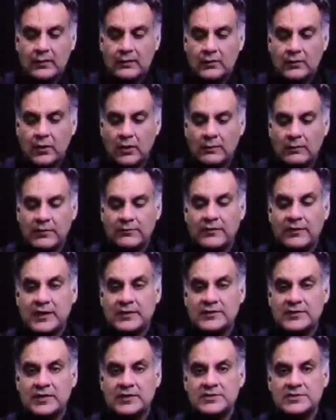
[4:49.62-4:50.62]
Common
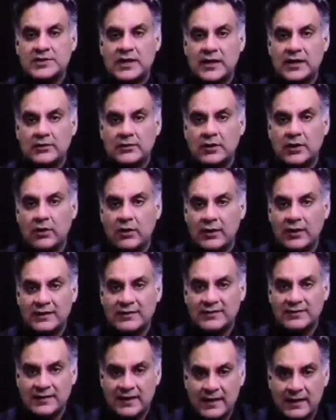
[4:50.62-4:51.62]
fractures in childhood are all
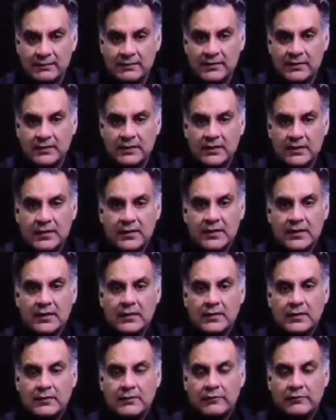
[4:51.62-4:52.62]
except
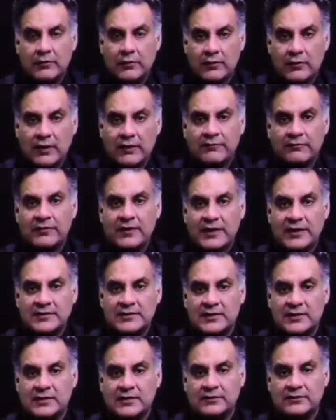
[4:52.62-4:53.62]
forearm
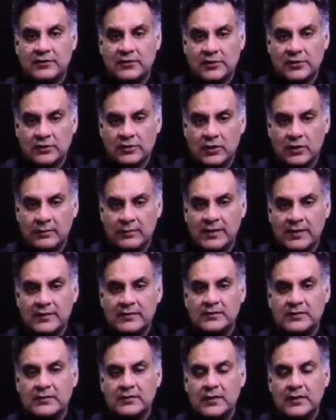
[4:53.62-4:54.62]
fractures, one of the
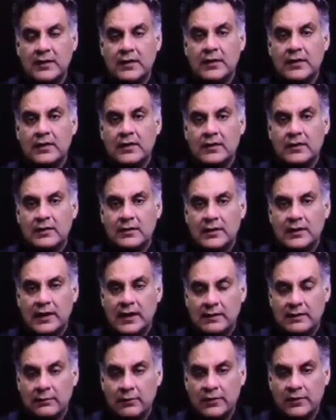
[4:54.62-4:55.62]
commonest.
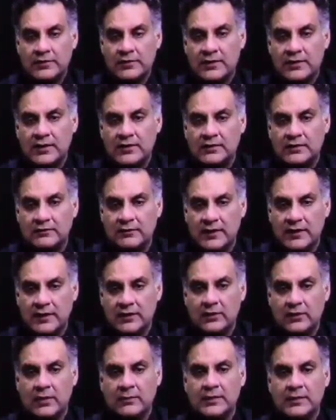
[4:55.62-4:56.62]
Elbow injuries, very
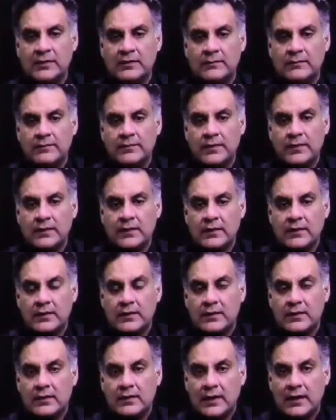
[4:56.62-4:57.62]
common.
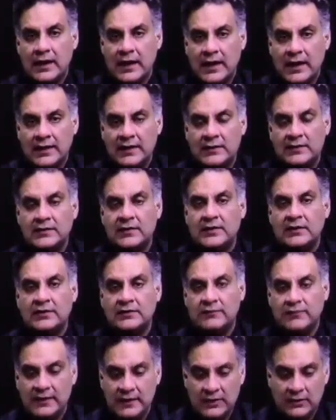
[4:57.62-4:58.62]
Hand injuries,
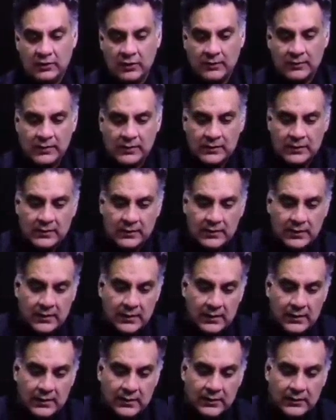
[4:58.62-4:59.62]
very common.
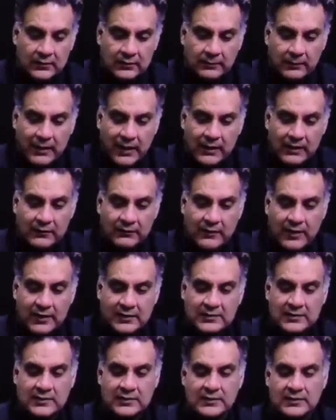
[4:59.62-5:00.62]
Spiral
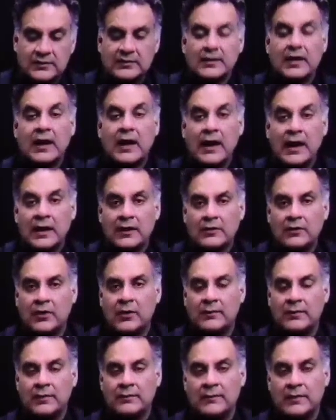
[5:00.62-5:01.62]
fractures are
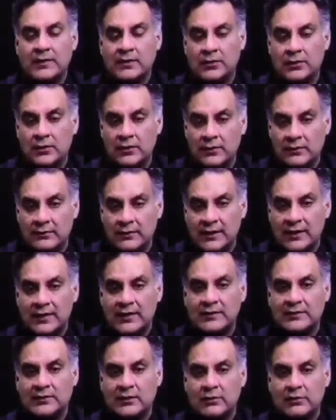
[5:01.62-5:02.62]
common but
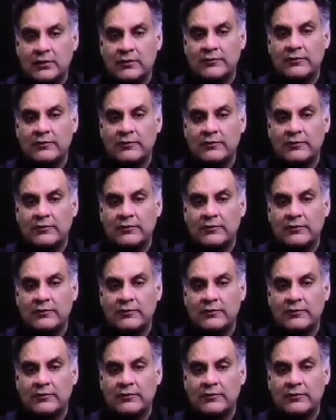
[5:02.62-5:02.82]
rarest out of the